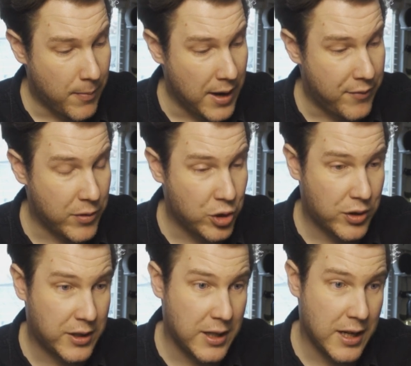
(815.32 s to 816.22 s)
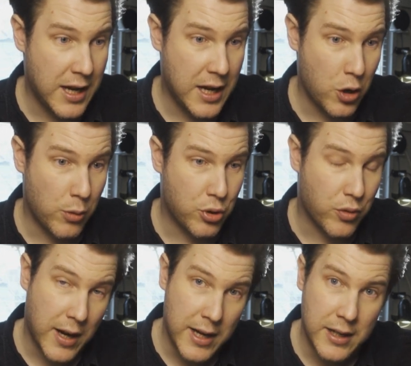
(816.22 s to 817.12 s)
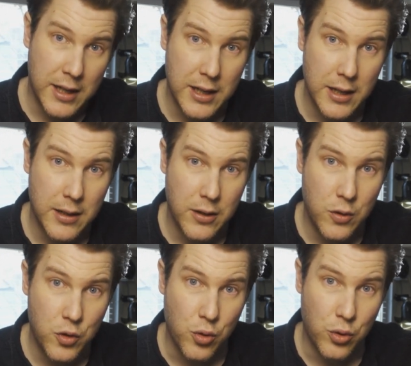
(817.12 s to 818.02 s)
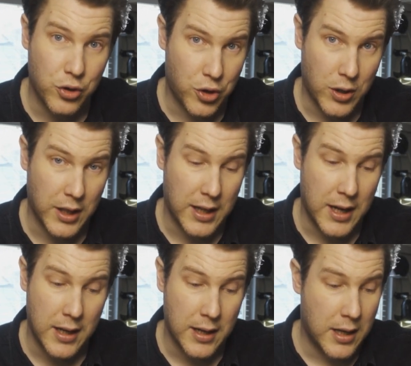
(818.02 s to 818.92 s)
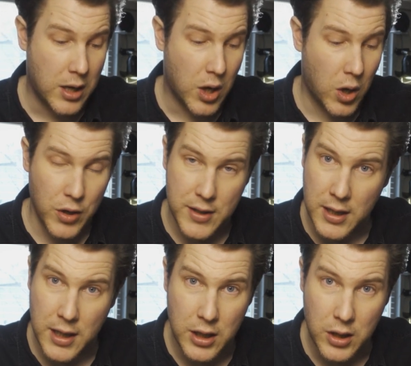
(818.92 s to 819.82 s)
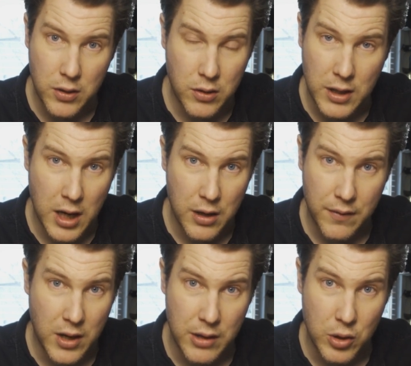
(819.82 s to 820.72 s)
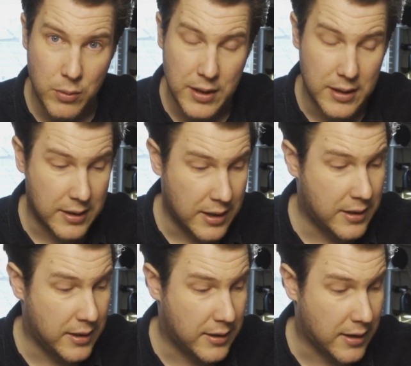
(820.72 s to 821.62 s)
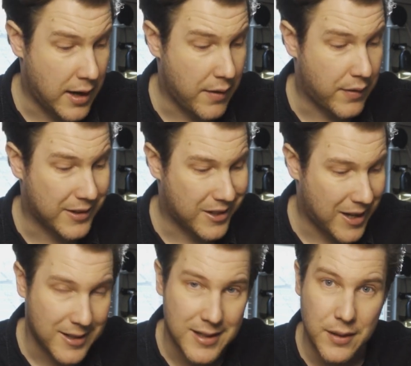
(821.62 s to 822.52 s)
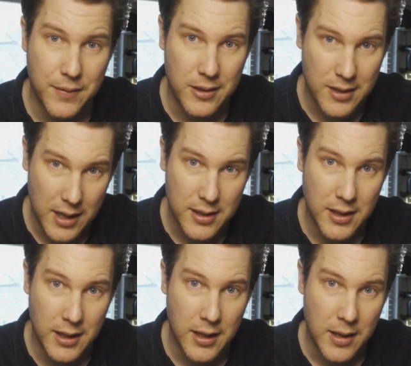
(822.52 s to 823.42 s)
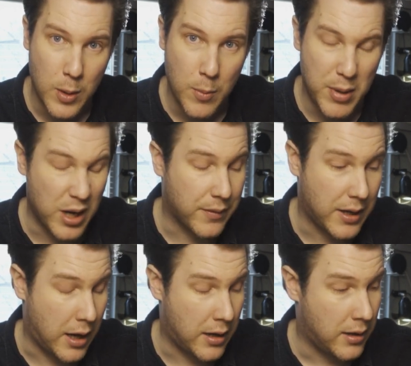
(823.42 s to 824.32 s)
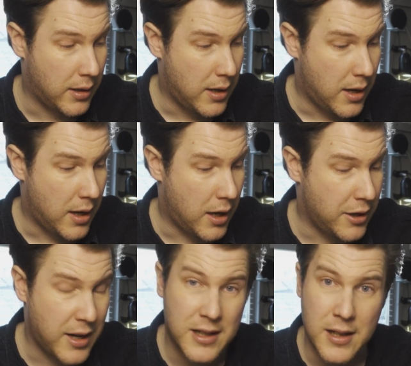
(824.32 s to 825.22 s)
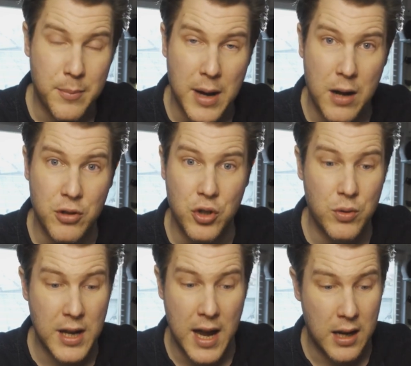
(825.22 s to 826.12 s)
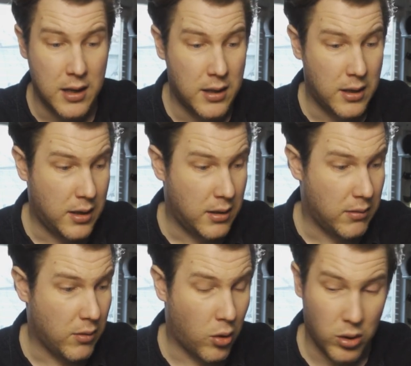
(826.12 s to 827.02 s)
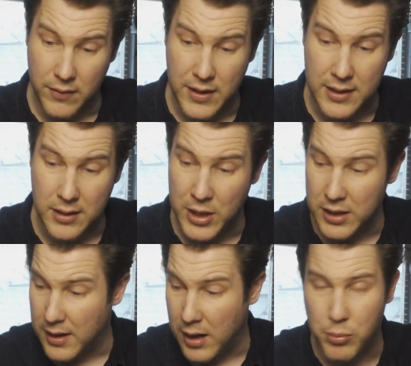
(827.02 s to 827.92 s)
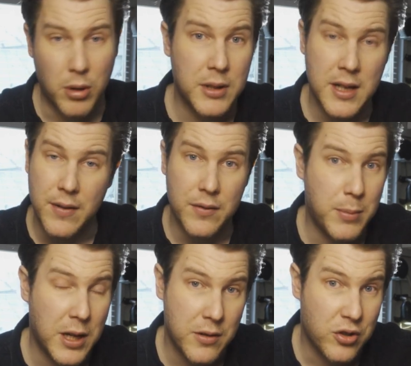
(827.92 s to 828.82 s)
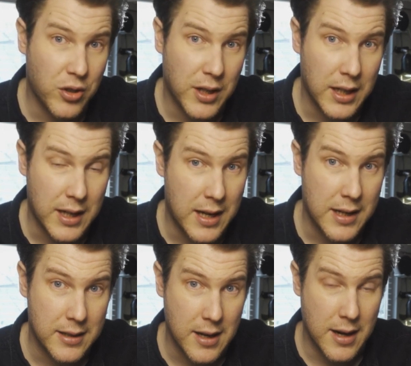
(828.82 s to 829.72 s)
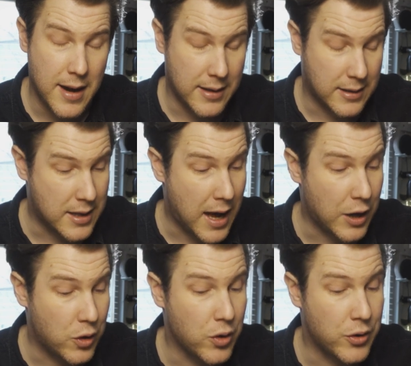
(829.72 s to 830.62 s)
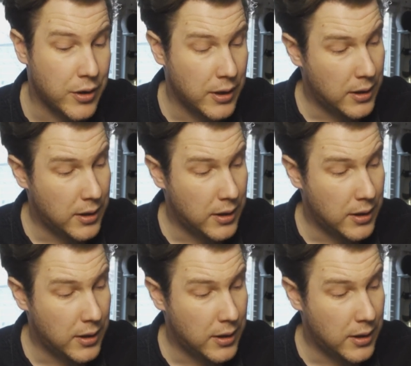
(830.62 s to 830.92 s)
If you're interested in upgrading your socket kit, honestly, you can't go far wrong with this. This is a fantastic, fantastic bit of kit. £99 and you get all of this. I mean, I'll probably never have to buy another socket again. It's that good.